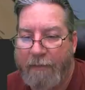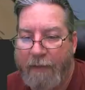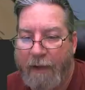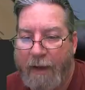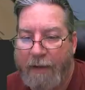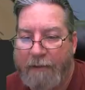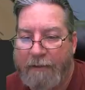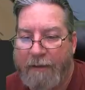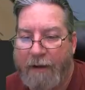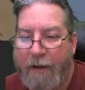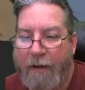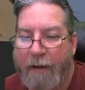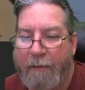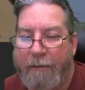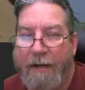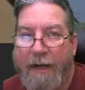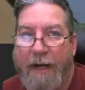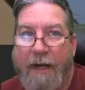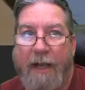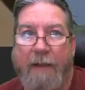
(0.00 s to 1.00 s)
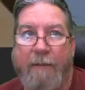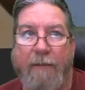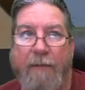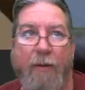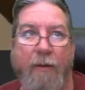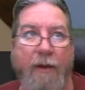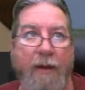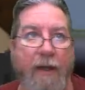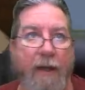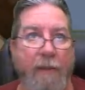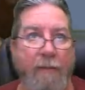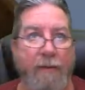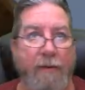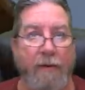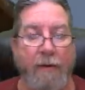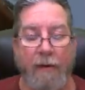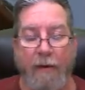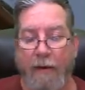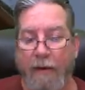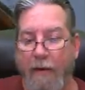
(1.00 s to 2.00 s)
But I am going up
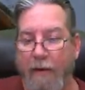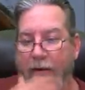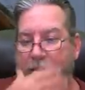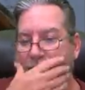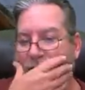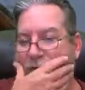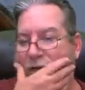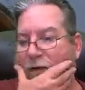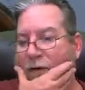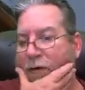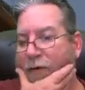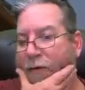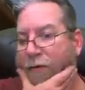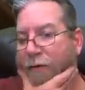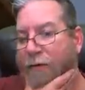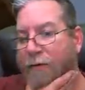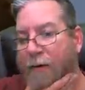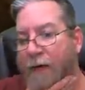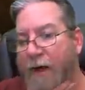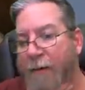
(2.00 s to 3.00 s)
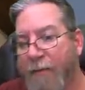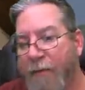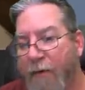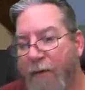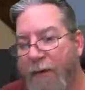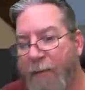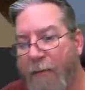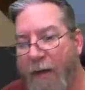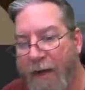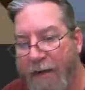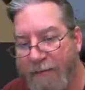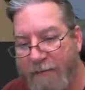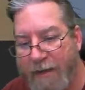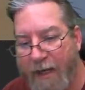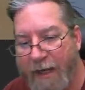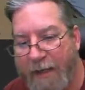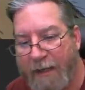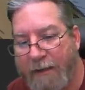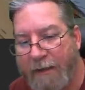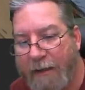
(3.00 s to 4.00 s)
to, I'm going to
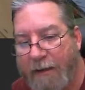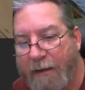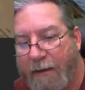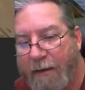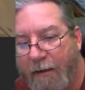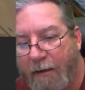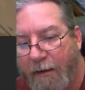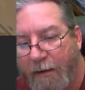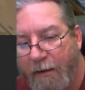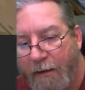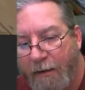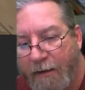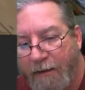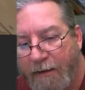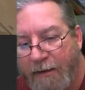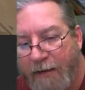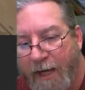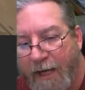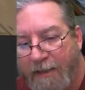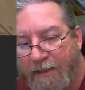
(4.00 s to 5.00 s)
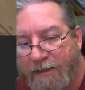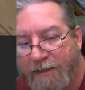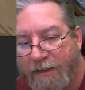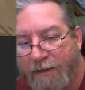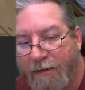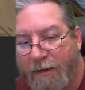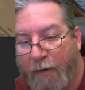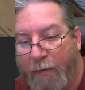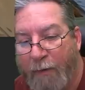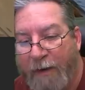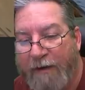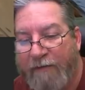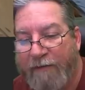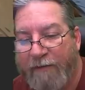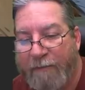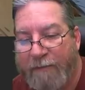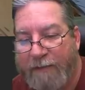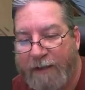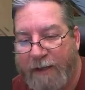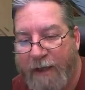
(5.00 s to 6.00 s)
Montana a week
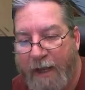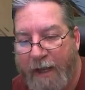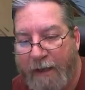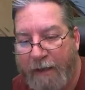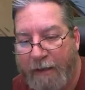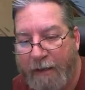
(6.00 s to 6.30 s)
from today.